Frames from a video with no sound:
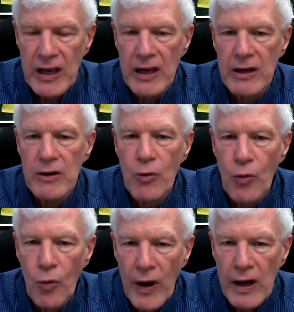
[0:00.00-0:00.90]
in
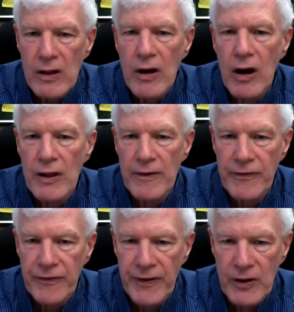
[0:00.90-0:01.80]
well on the
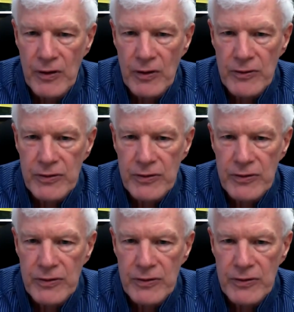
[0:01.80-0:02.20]
field.